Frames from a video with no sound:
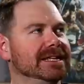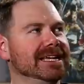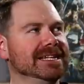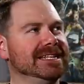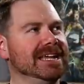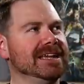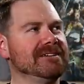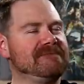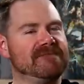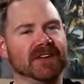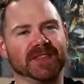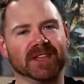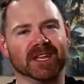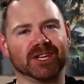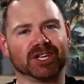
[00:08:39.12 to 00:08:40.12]
D&D
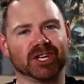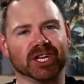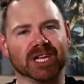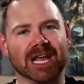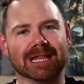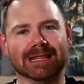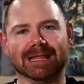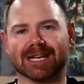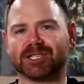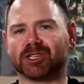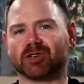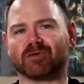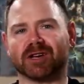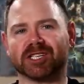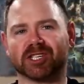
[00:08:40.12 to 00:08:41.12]
5th edition,
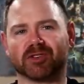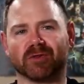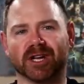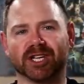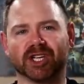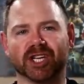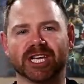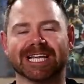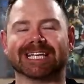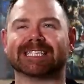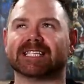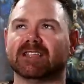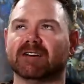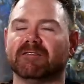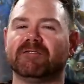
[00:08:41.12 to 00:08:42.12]
lesser restoration
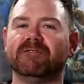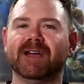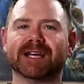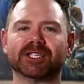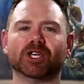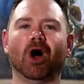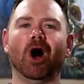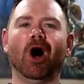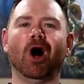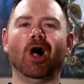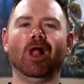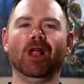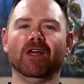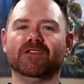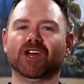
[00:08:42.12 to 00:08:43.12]
is the
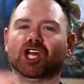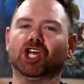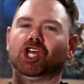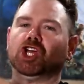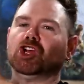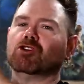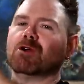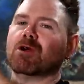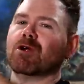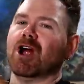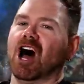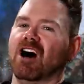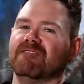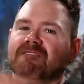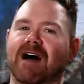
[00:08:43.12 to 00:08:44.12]
fix-all, the cure
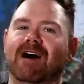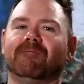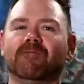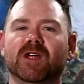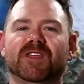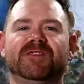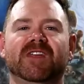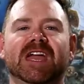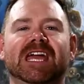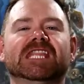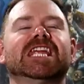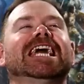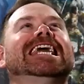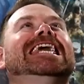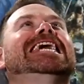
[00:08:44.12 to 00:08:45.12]
of everything,
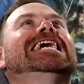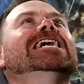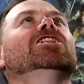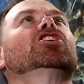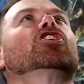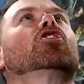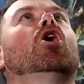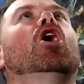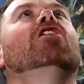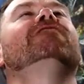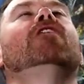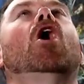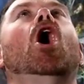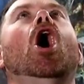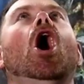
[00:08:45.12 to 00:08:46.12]
the healer of
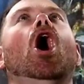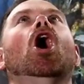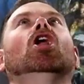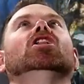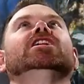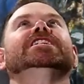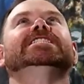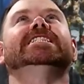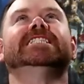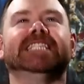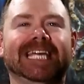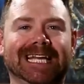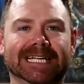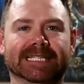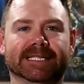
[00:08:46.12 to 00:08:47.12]
all
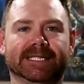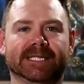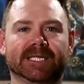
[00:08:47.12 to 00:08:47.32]
disease.